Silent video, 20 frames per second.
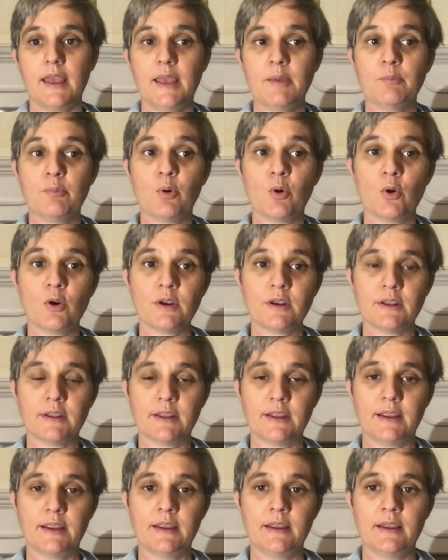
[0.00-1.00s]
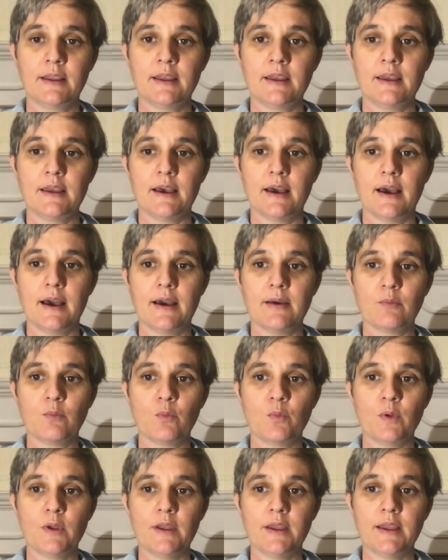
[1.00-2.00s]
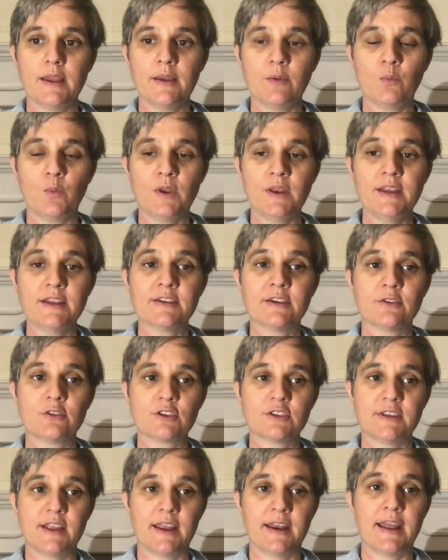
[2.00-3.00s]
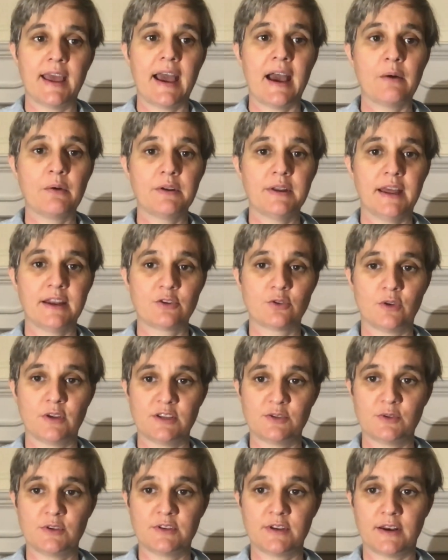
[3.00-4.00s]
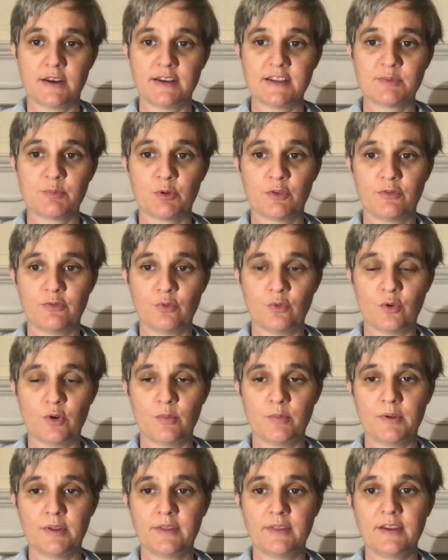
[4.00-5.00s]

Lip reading: Importantly, we need to understand how a natural history study is performed.